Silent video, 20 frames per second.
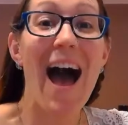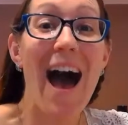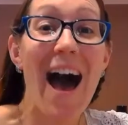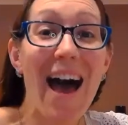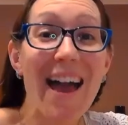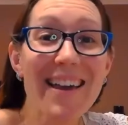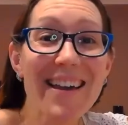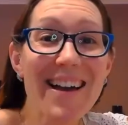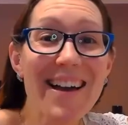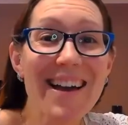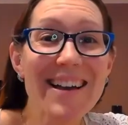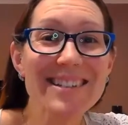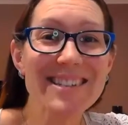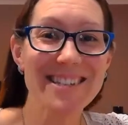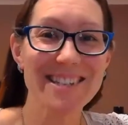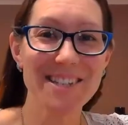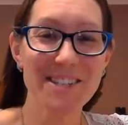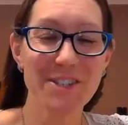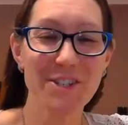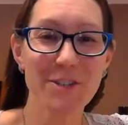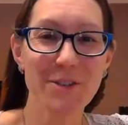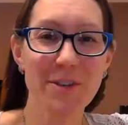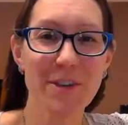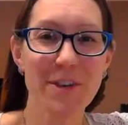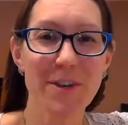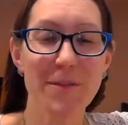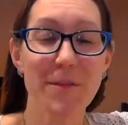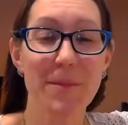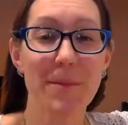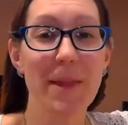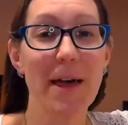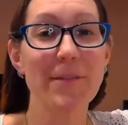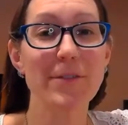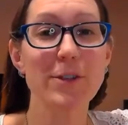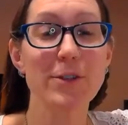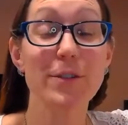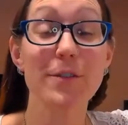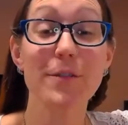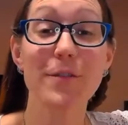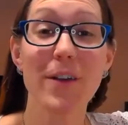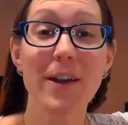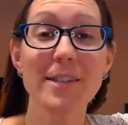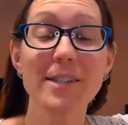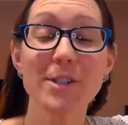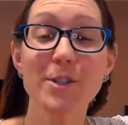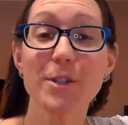Hi guys, it's Jill here from Lavender and Friends,